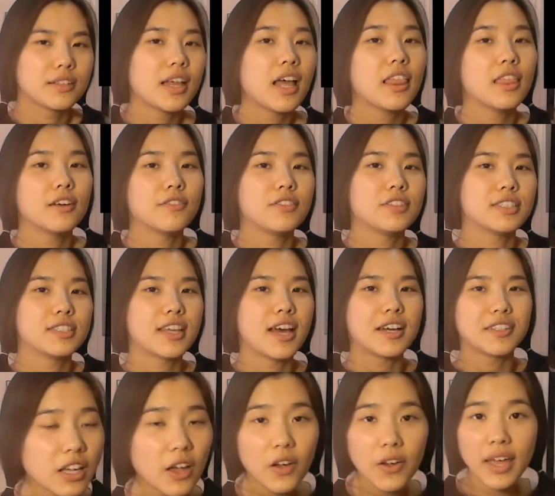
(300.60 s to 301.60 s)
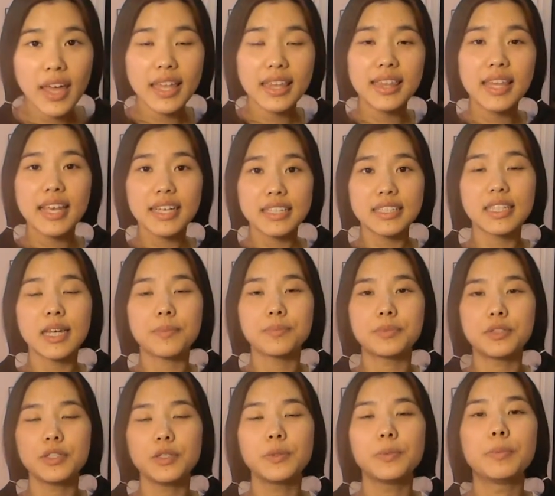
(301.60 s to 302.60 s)
I love this song. Okay, next
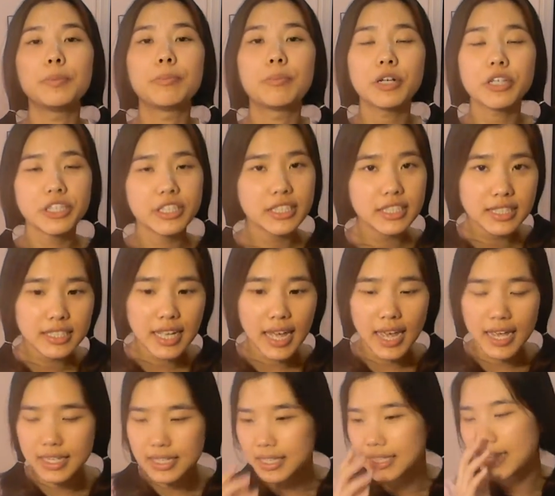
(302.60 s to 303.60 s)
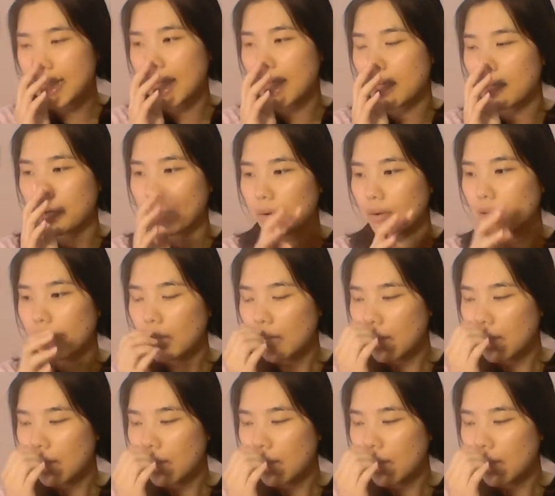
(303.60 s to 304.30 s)
up to merchandise. Now,